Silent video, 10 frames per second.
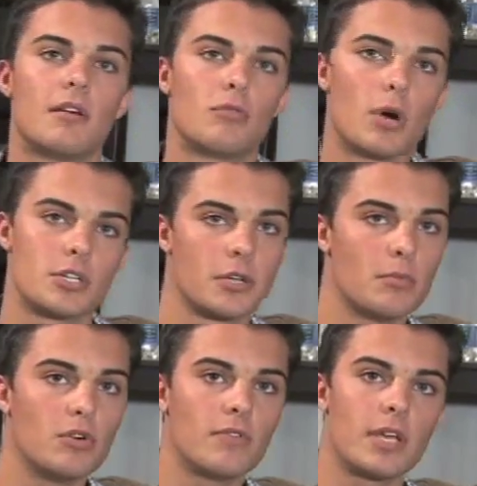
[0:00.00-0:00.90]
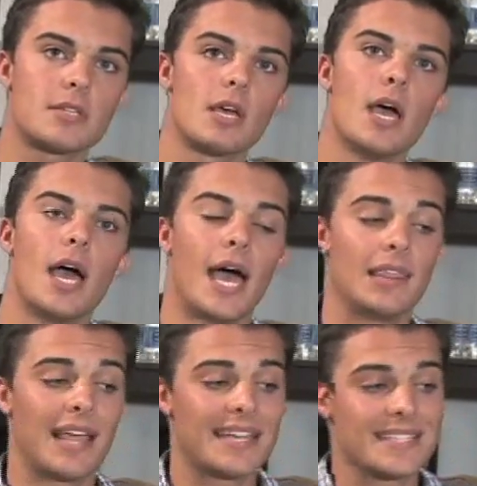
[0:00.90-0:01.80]
loved watching movies,
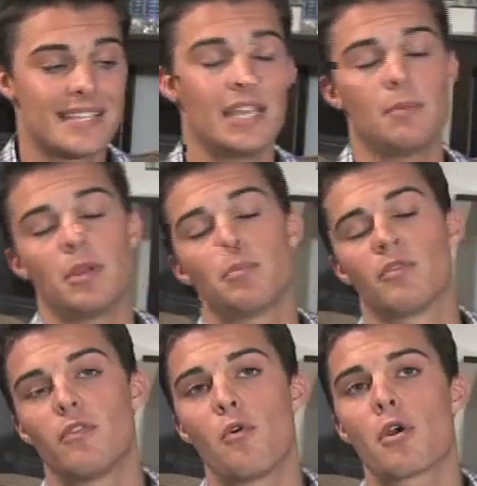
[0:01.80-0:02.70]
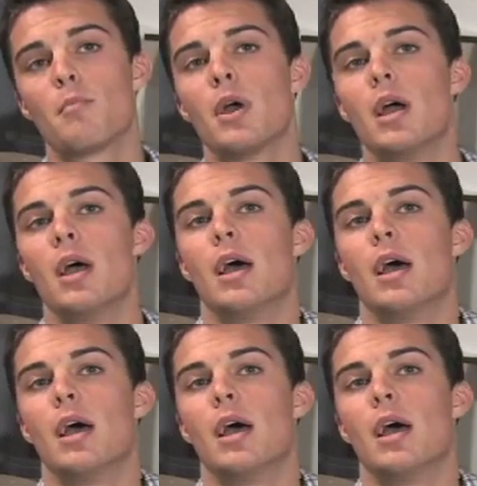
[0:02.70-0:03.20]
and liked seeing me perform,